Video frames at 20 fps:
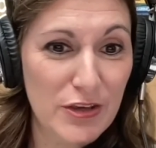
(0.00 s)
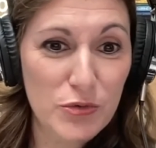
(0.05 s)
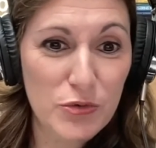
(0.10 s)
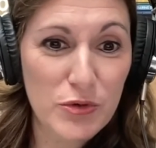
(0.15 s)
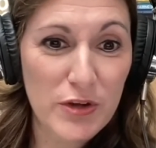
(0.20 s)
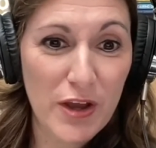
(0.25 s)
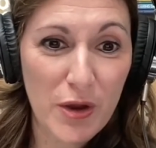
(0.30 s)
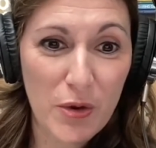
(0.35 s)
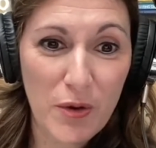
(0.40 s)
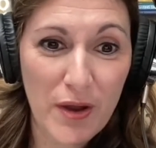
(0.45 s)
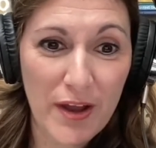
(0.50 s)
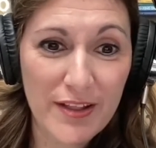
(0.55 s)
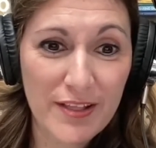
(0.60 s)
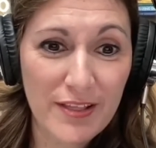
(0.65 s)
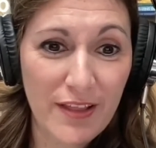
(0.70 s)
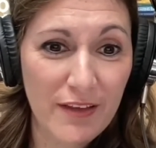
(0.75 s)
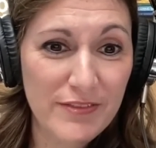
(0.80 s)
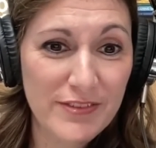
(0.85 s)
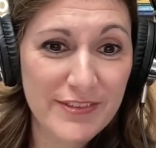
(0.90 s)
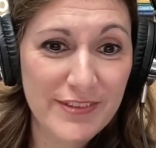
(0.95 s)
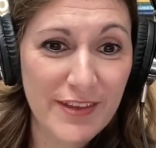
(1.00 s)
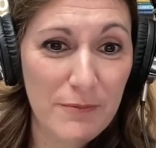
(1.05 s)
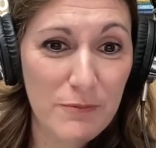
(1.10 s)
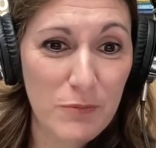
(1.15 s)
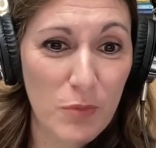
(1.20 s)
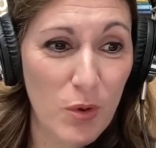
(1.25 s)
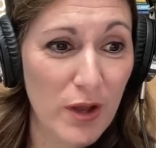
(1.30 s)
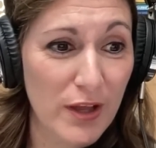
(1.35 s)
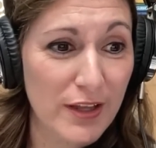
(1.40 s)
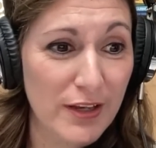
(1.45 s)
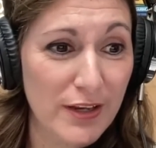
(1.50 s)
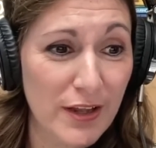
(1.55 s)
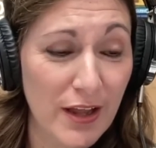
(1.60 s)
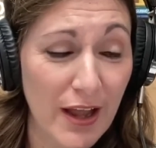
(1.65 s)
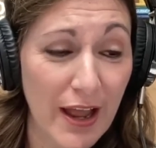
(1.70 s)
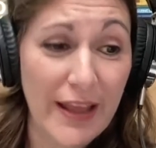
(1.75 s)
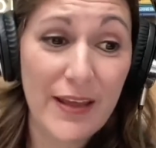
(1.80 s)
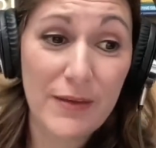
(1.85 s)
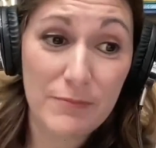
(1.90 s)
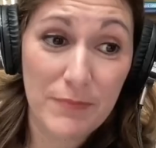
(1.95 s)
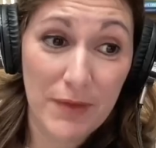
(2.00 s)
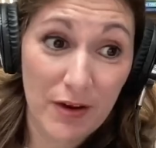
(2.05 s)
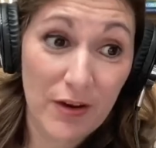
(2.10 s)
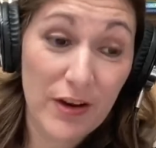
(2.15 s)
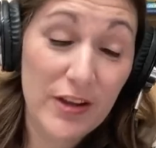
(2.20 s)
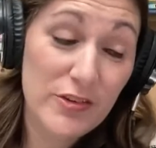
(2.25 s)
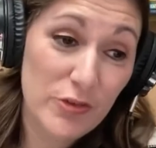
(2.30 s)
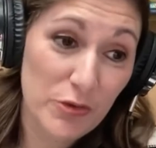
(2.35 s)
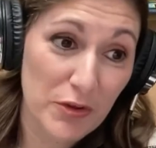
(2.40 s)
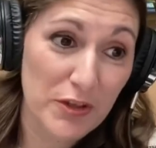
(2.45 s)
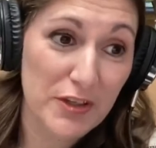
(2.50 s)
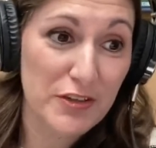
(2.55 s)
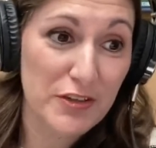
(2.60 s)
You know I love someone. I am married to an